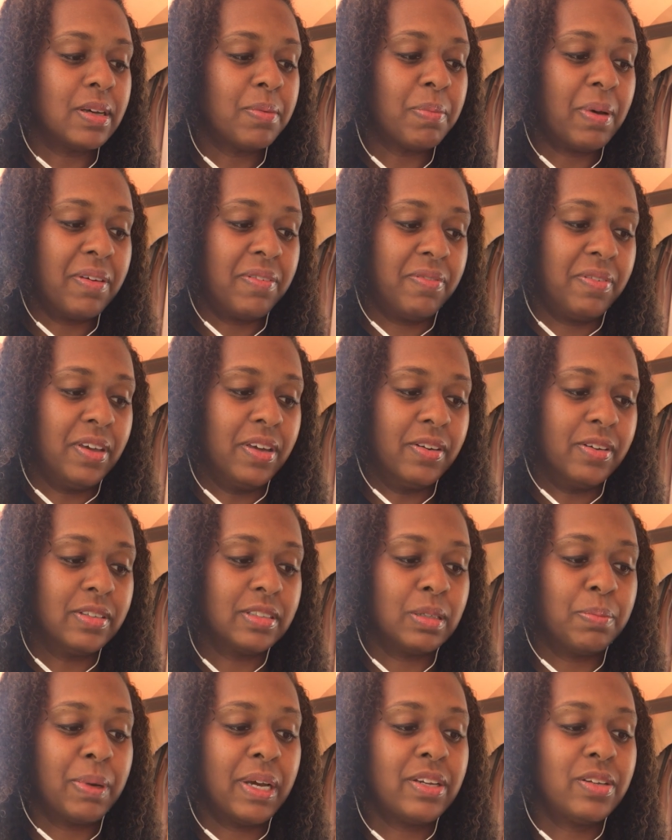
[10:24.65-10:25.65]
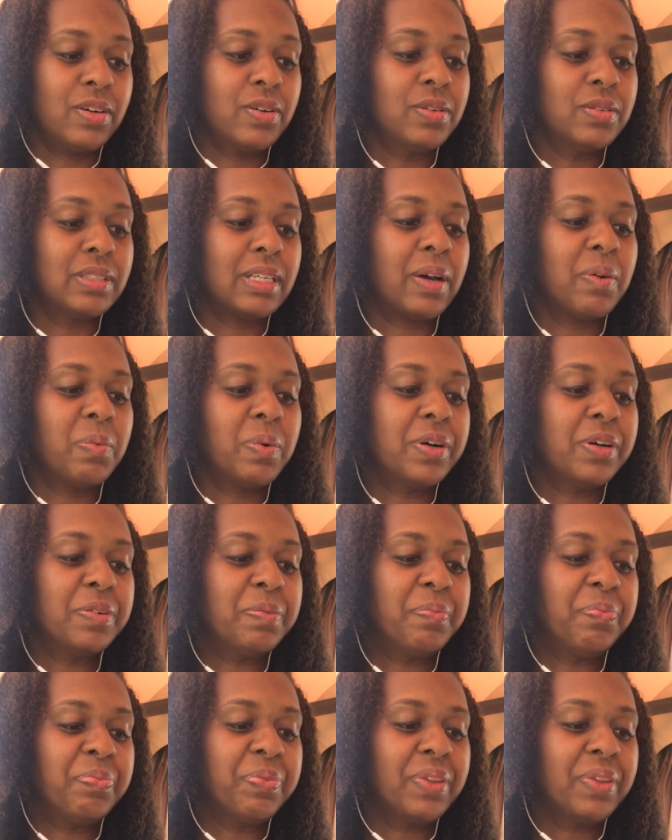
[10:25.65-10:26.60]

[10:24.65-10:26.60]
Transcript: of my fingers and my toes at will,